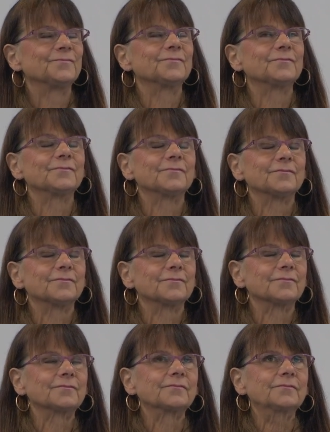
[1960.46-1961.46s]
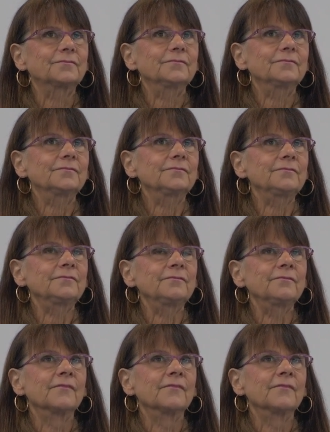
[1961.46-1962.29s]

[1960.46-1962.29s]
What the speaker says: (no one is talking)